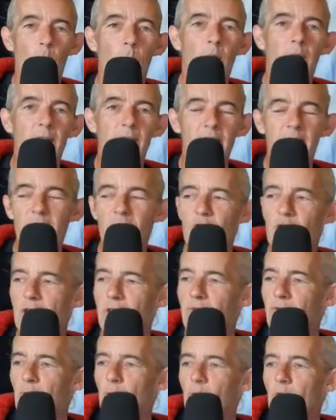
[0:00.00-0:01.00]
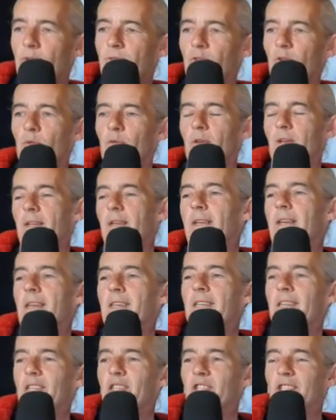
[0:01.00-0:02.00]
Well done, each and every one of you.
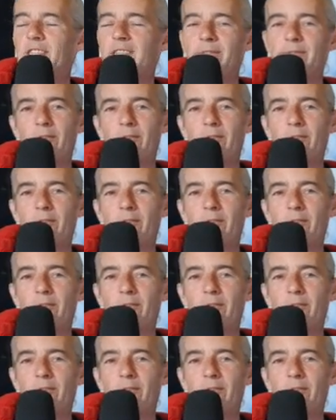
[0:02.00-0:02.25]
Not that you need